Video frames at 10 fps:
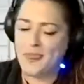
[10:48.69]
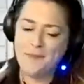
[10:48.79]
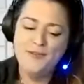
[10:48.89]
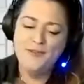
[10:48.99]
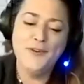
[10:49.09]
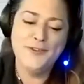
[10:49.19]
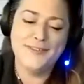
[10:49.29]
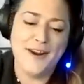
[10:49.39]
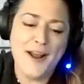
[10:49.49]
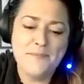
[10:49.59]
Let me first
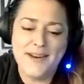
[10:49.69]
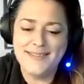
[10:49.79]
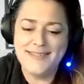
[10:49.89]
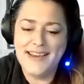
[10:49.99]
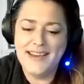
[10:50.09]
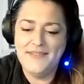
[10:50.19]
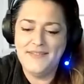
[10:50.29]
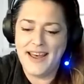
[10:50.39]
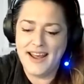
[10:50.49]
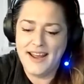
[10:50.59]
start out by
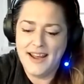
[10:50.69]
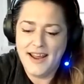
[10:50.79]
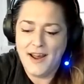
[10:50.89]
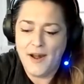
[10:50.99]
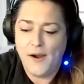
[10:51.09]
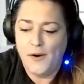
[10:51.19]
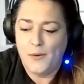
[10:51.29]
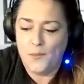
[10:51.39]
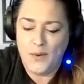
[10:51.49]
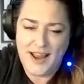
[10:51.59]
saying that
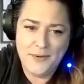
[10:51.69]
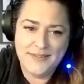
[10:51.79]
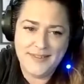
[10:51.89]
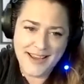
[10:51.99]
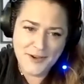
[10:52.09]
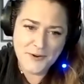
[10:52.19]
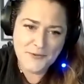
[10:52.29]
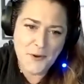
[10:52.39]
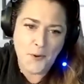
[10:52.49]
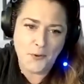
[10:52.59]
when I was 8
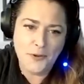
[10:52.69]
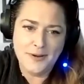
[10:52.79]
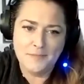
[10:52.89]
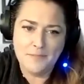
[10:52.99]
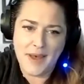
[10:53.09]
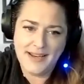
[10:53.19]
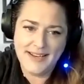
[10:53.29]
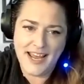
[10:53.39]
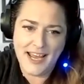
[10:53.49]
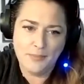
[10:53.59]
years old, my
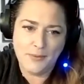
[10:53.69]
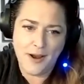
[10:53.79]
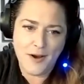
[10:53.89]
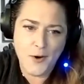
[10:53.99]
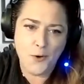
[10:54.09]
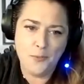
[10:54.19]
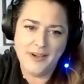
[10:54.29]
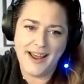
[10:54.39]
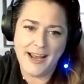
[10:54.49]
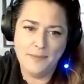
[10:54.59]
dad brought
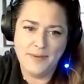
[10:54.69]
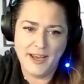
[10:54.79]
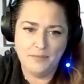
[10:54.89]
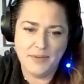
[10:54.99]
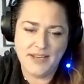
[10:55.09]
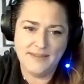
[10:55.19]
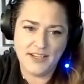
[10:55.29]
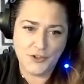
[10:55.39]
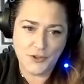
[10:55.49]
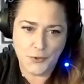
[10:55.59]
home an IBM
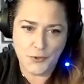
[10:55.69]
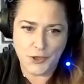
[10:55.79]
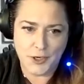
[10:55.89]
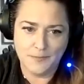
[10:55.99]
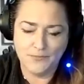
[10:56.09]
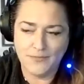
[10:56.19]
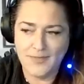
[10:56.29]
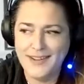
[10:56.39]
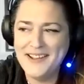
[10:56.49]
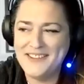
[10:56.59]
PC Junior.
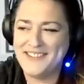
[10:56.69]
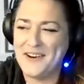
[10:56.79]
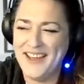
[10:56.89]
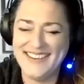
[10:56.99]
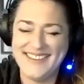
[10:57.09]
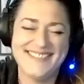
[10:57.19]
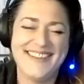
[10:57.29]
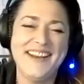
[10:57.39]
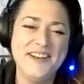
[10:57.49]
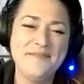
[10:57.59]
So that's
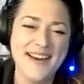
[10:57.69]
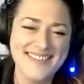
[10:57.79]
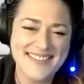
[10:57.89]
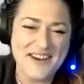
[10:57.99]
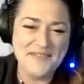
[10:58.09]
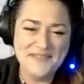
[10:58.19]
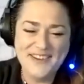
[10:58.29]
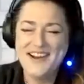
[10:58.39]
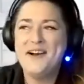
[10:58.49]
dating myself.